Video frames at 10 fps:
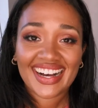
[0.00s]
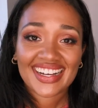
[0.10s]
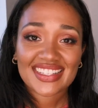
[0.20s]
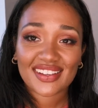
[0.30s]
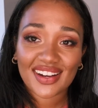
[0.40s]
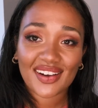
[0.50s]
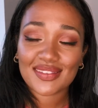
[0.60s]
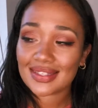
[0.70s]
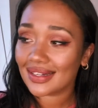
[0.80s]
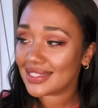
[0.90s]
So now
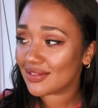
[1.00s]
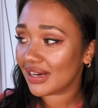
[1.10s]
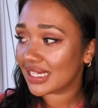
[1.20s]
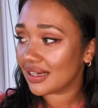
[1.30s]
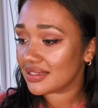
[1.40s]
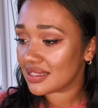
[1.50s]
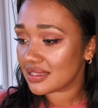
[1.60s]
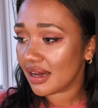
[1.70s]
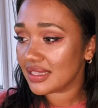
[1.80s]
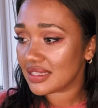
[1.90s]
I'm starting to recognize the
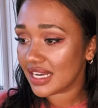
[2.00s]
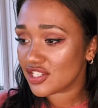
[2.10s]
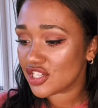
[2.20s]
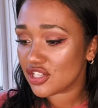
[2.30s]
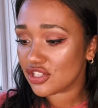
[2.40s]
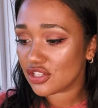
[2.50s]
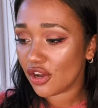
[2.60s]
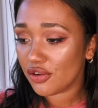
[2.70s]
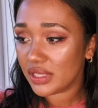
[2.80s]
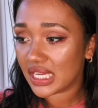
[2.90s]
signs and actually just
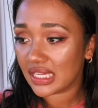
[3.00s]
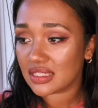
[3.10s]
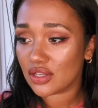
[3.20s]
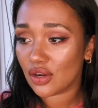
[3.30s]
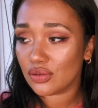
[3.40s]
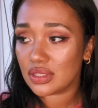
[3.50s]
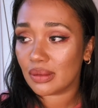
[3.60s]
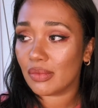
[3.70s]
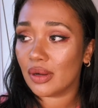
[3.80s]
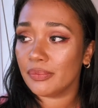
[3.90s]
slowly getting to know
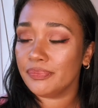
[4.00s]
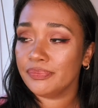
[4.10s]
someone.